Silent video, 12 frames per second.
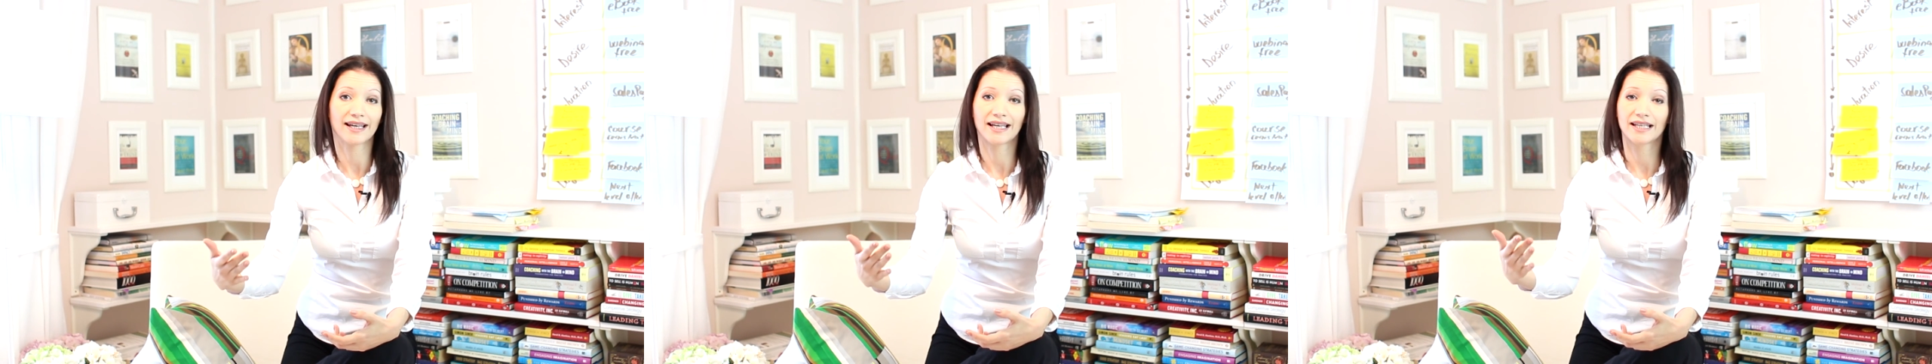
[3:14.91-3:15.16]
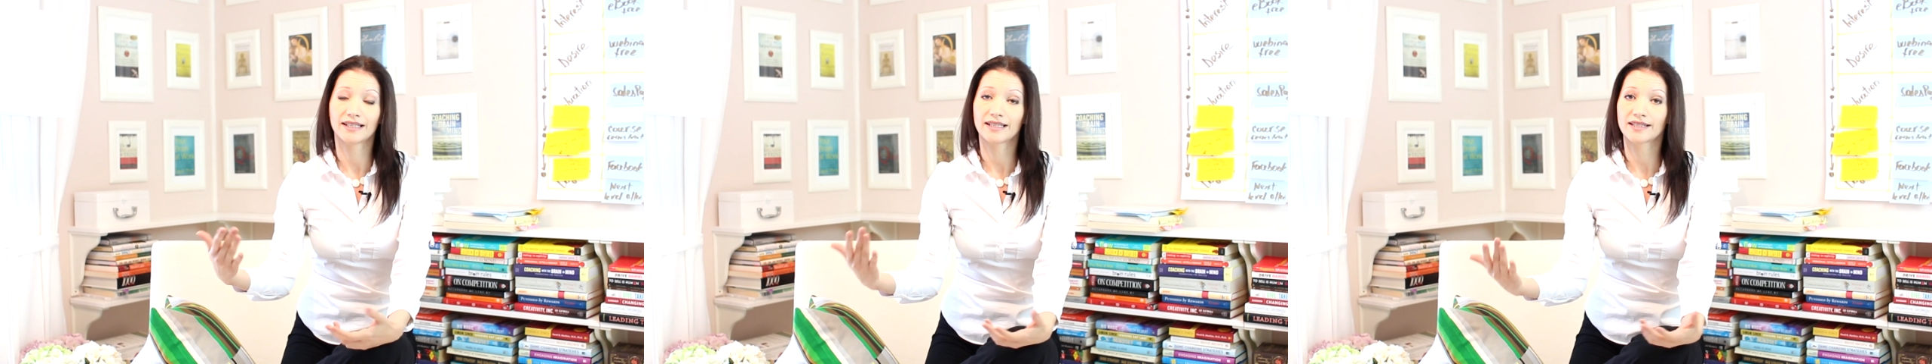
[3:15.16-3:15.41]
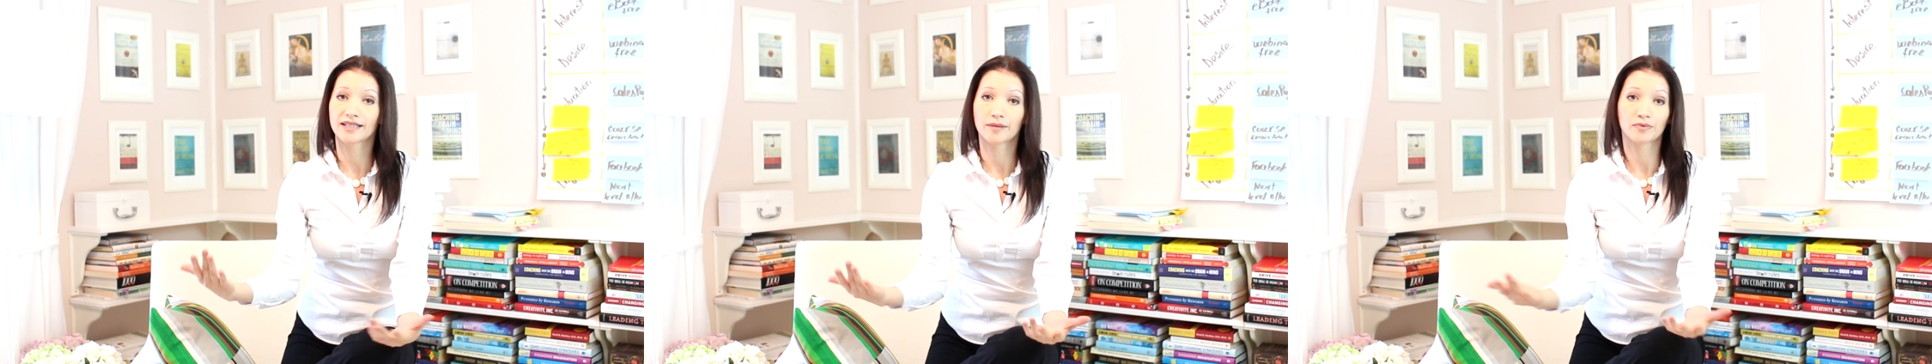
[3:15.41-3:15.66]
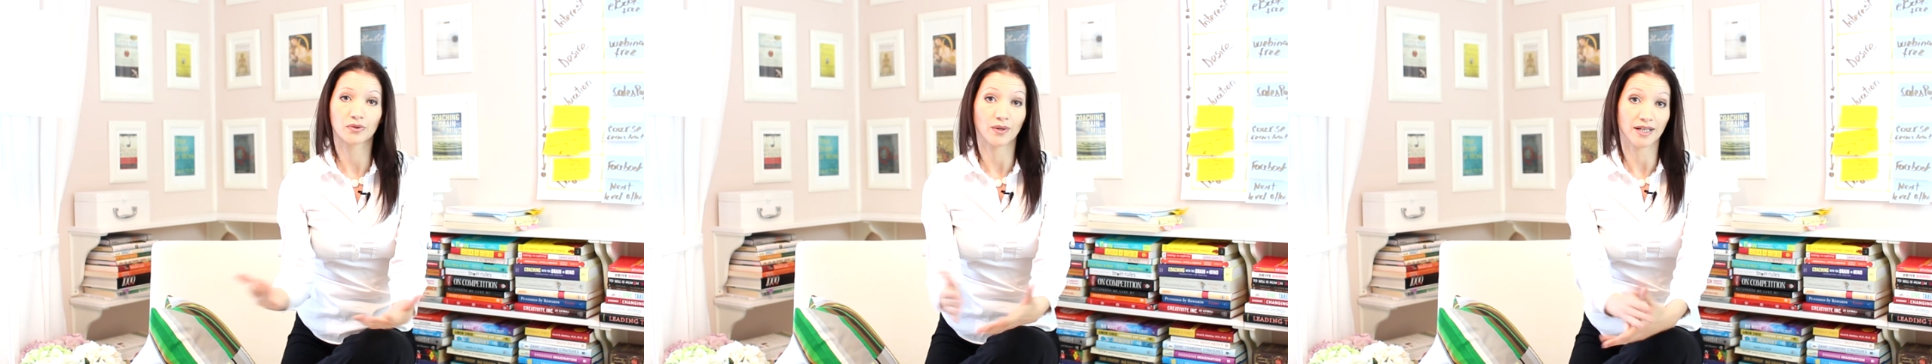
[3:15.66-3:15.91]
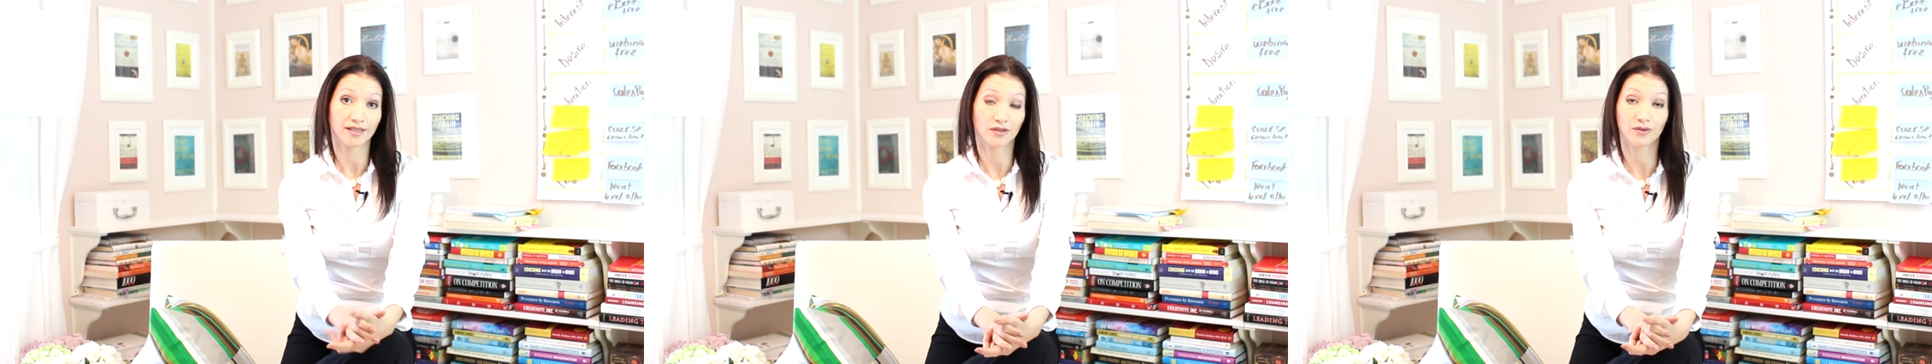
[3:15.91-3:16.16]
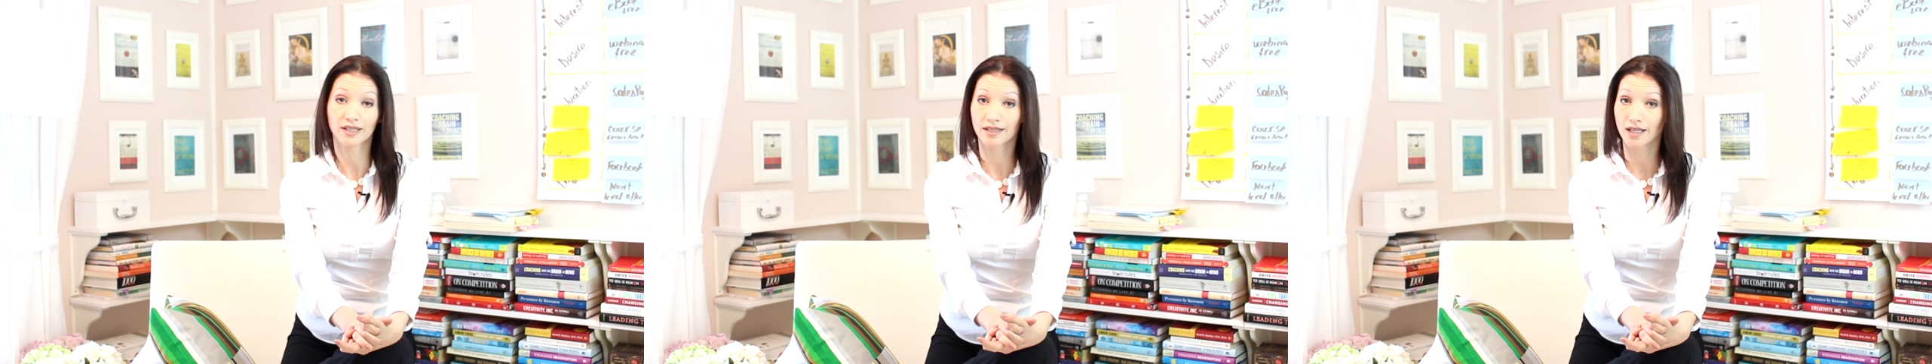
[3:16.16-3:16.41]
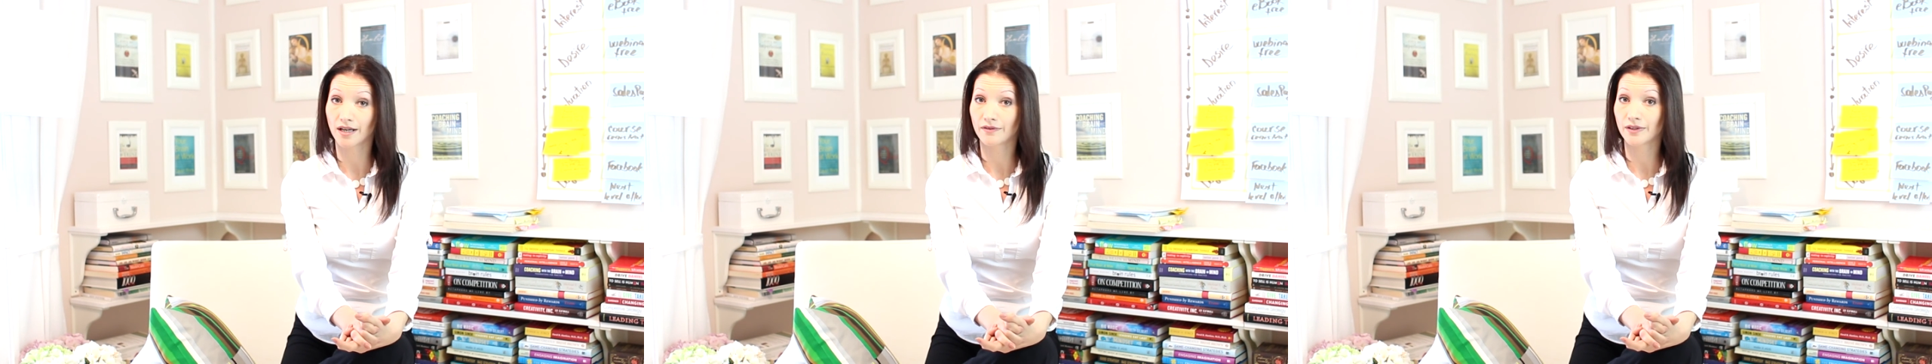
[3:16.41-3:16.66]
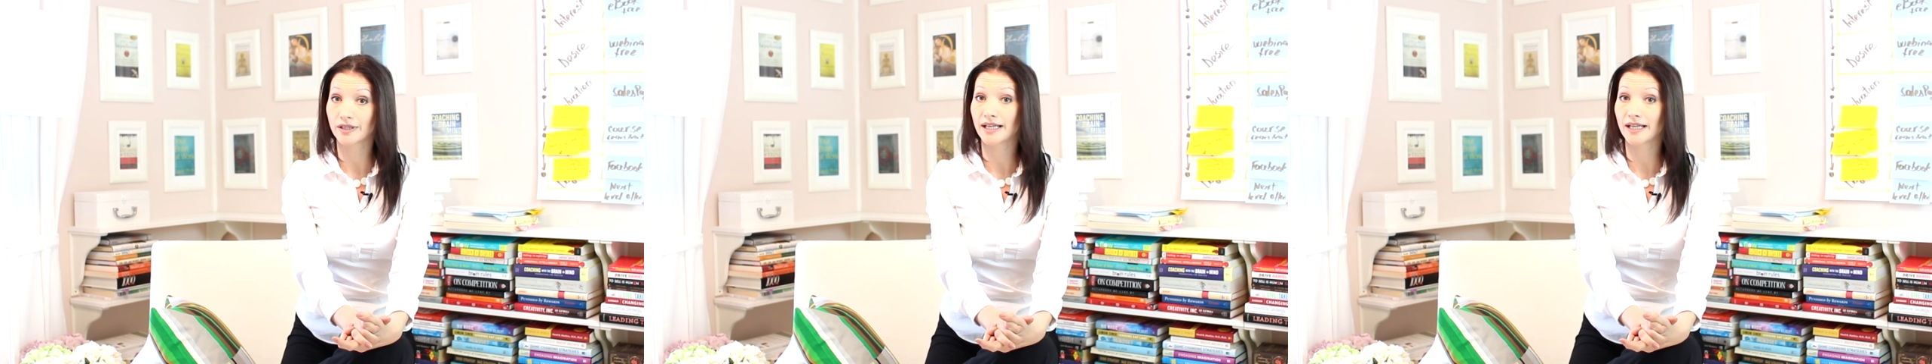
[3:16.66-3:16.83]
and it's up to us to discover